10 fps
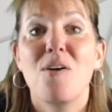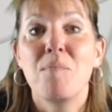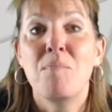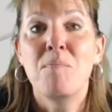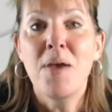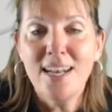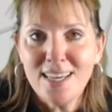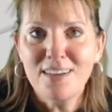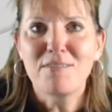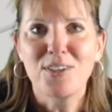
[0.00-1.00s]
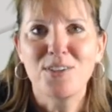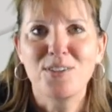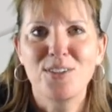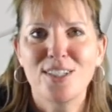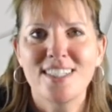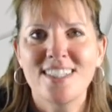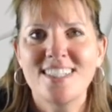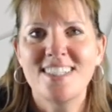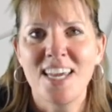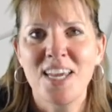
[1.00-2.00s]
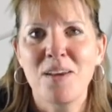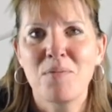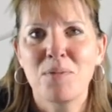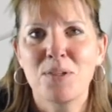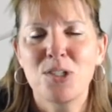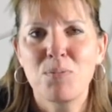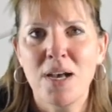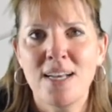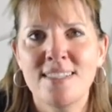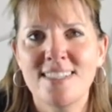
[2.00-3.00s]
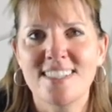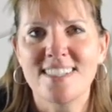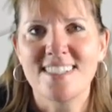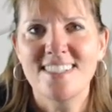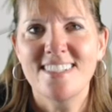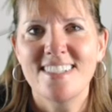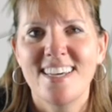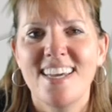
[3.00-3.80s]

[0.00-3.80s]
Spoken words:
many of you looked at the same responses,